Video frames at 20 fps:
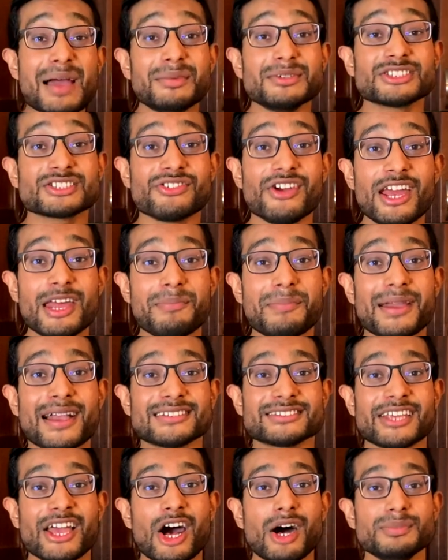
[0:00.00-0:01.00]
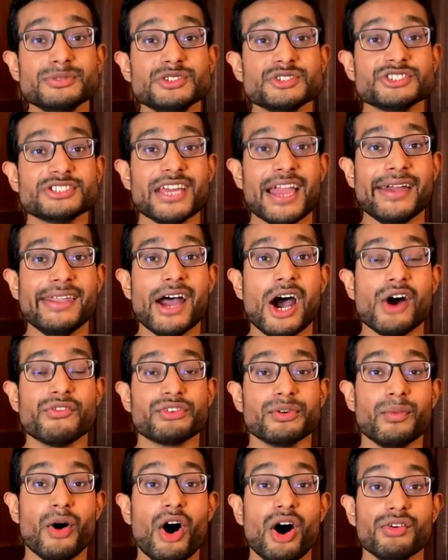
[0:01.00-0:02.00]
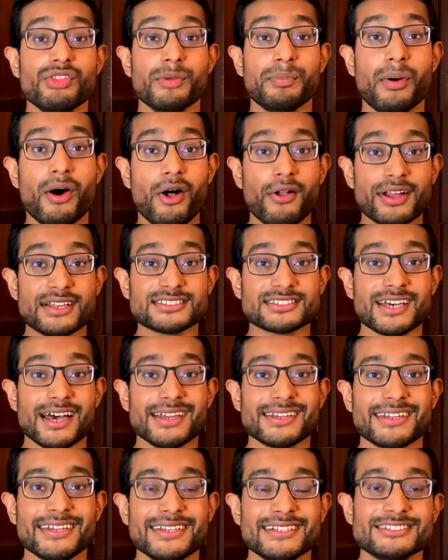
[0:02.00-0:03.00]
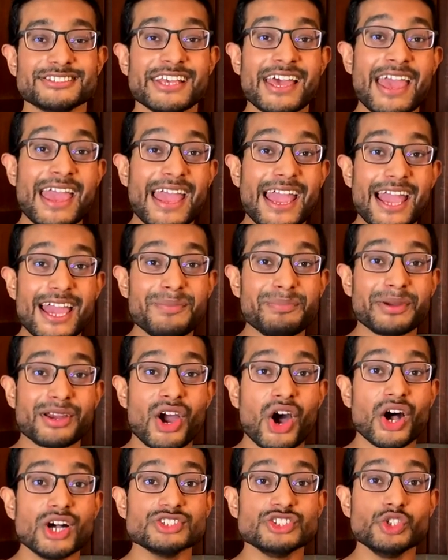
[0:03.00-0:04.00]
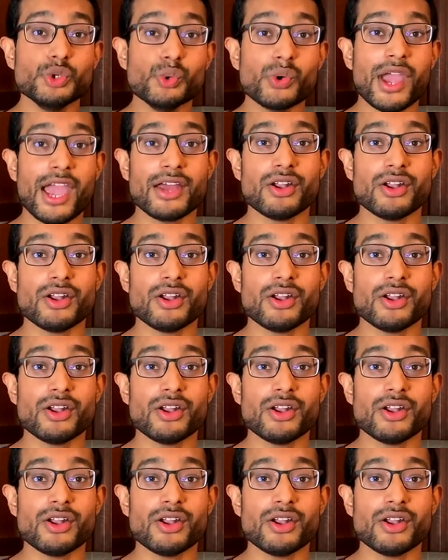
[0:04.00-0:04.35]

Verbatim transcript: is great because it helps you stand out from all the poli-sci kids, and because you gain